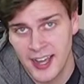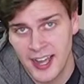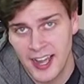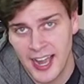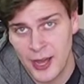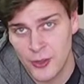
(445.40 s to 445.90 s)

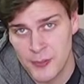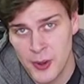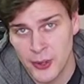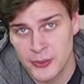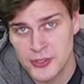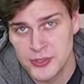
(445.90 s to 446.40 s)
how the
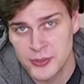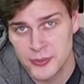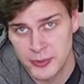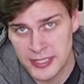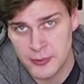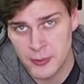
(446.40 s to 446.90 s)
modes
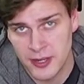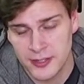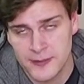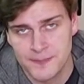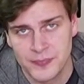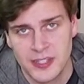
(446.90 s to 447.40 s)
really work.
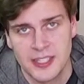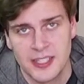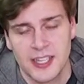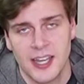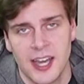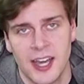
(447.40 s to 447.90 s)

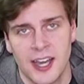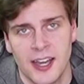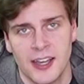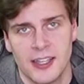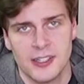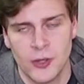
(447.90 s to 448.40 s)

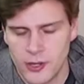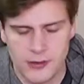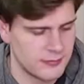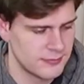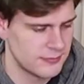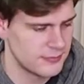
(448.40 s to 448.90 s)
I'm
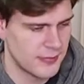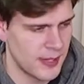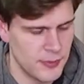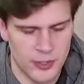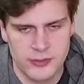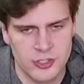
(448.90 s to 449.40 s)

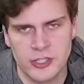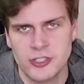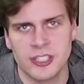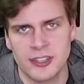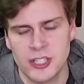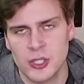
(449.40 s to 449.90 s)
not
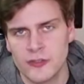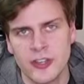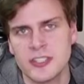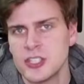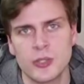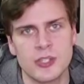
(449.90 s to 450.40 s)
judging the
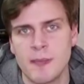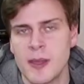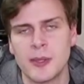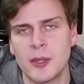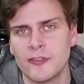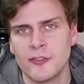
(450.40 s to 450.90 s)
university because maybe
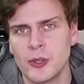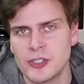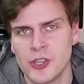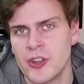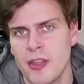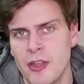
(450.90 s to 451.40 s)
they were
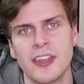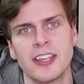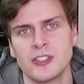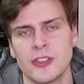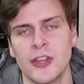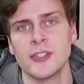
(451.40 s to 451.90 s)
focusing on other things
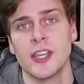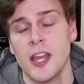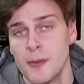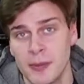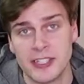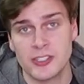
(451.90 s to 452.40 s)
on those,
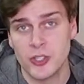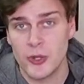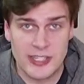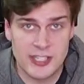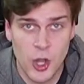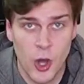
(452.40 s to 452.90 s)
but it's true,
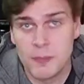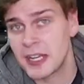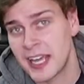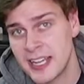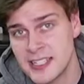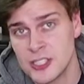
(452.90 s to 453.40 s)
it's a
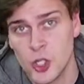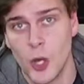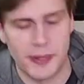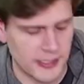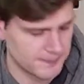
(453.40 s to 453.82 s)
complicated topic.